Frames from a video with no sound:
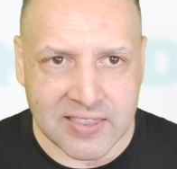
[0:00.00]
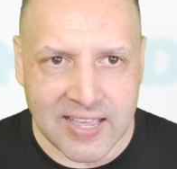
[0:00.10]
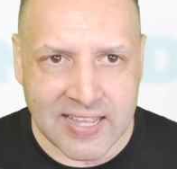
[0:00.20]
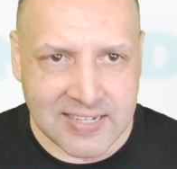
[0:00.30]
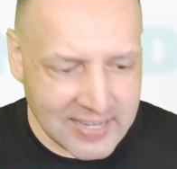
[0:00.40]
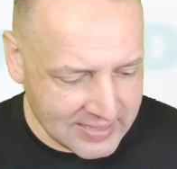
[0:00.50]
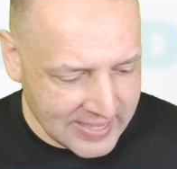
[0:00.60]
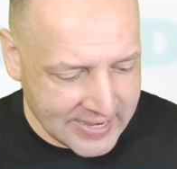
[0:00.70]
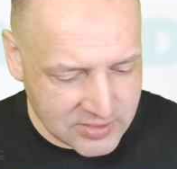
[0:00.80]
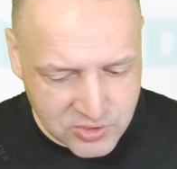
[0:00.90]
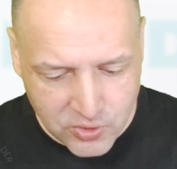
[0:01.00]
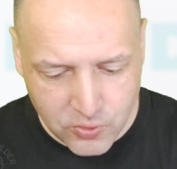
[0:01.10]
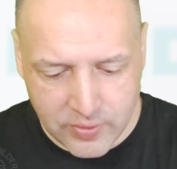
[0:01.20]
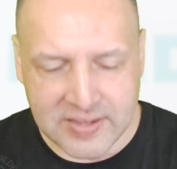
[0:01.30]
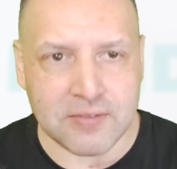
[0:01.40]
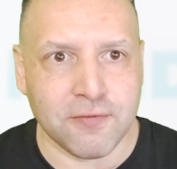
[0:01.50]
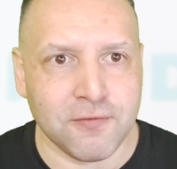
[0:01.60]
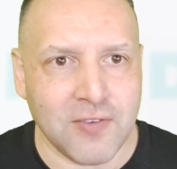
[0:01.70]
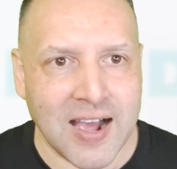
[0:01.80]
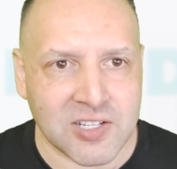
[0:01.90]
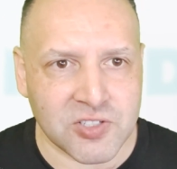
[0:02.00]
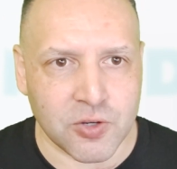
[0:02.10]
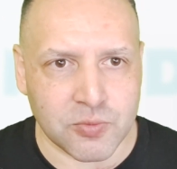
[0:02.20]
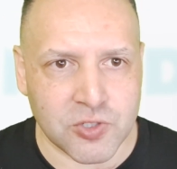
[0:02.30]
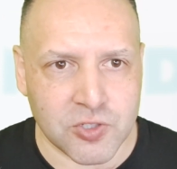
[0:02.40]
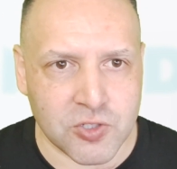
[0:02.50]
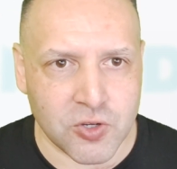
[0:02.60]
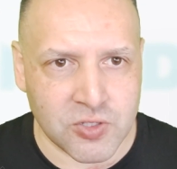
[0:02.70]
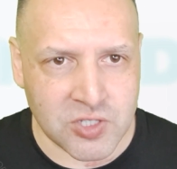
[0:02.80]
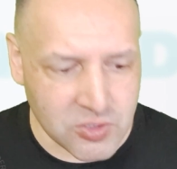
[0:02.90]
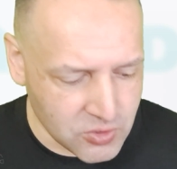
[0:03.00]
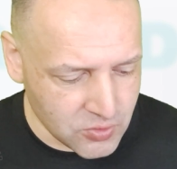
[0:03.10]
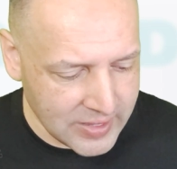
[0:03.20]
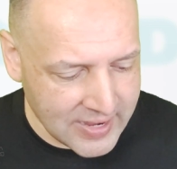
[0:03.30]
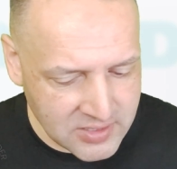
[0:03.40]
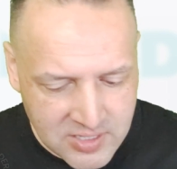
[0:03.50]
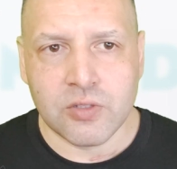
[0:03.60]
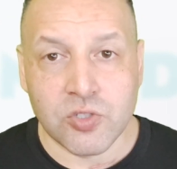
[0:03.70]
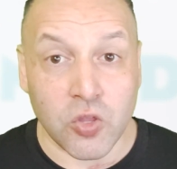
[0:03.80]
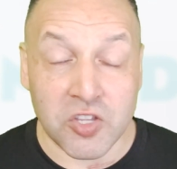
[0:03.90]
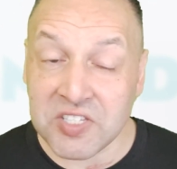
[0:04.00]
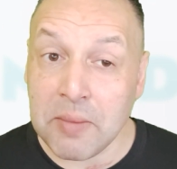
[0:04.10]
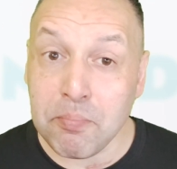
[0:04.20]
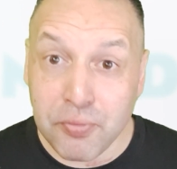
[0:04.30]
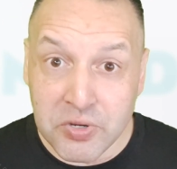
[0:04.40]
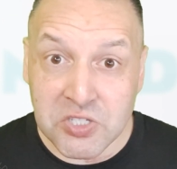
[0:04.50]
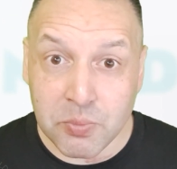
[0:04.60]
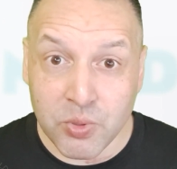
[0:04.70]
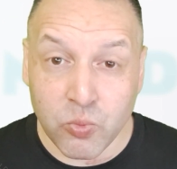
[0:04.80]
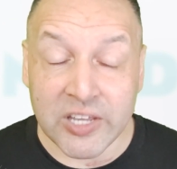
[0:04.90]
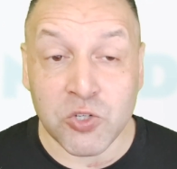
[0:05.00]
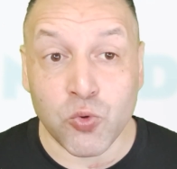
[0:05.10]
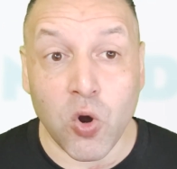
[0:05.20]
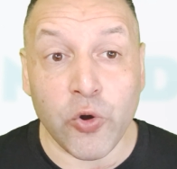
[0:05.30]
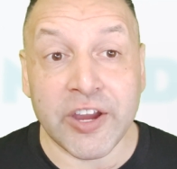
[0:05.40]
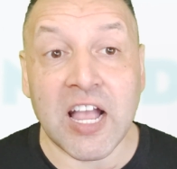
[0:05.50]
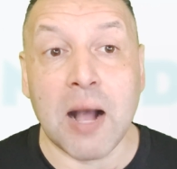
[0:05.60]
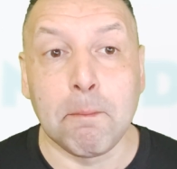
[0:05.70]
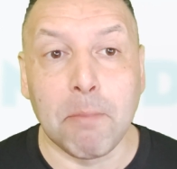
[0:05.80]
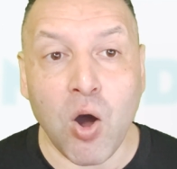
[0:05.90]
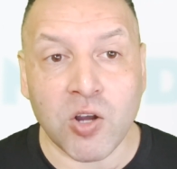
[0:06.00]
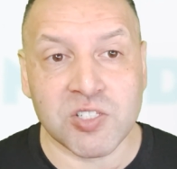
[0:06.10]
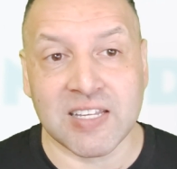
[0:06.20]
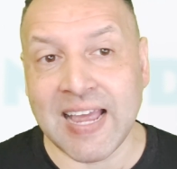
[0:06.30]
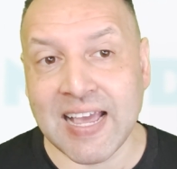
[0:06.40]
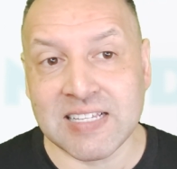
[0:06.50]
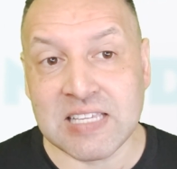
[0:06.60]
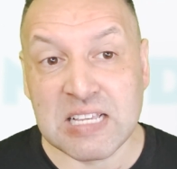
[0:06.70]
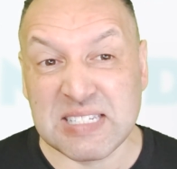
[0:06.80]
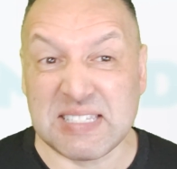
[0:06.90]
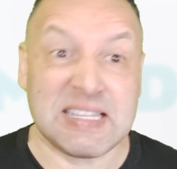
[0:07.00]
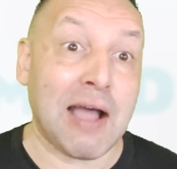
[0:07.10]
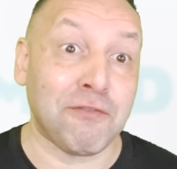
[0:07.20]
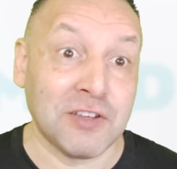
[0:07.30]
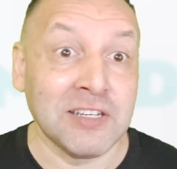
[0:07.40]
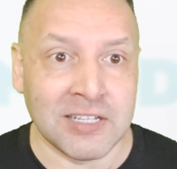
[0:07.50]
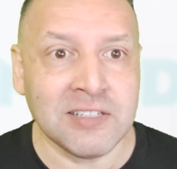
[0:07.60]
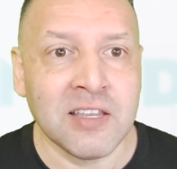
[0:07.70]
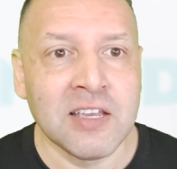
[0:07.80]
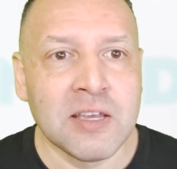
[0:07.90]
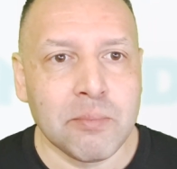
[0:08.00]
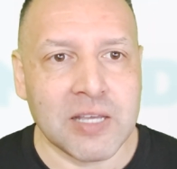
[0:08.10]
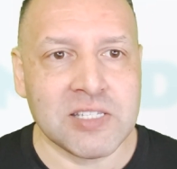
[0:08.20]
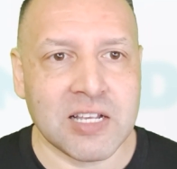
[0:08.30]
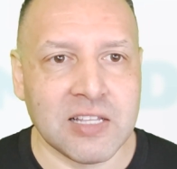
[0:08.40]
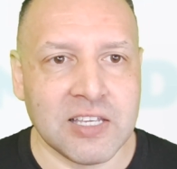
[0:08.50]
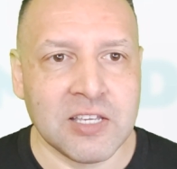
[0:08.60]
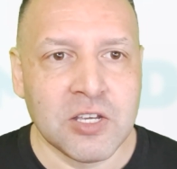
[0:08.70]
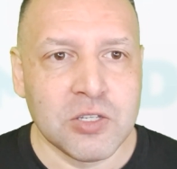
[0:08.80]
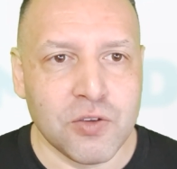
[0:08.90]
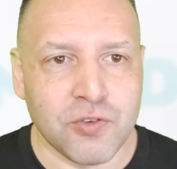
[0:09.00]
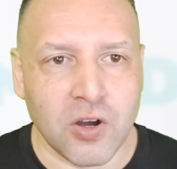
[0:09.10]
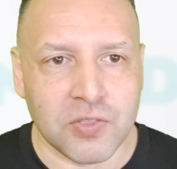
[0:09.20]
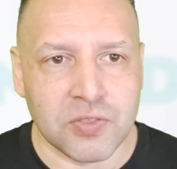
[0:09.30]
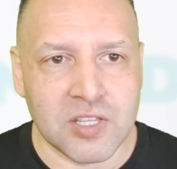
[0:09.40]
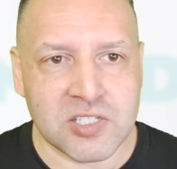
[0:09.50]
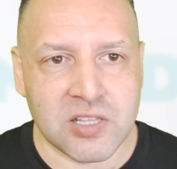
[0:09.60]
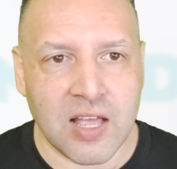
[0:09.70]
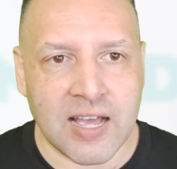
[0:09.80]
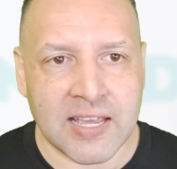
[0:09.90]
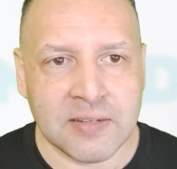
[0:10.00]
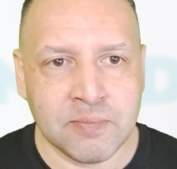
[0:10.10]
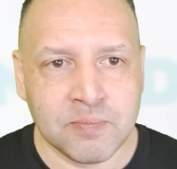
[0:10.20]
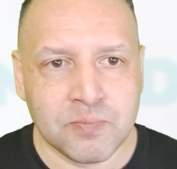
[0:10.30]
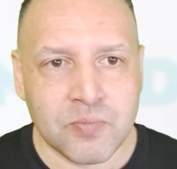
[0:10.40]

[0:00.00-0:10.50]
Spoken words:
that and that. So faster just turns into that. So the same principle when drawing a box that has stuff in it. Basically, you've got this line,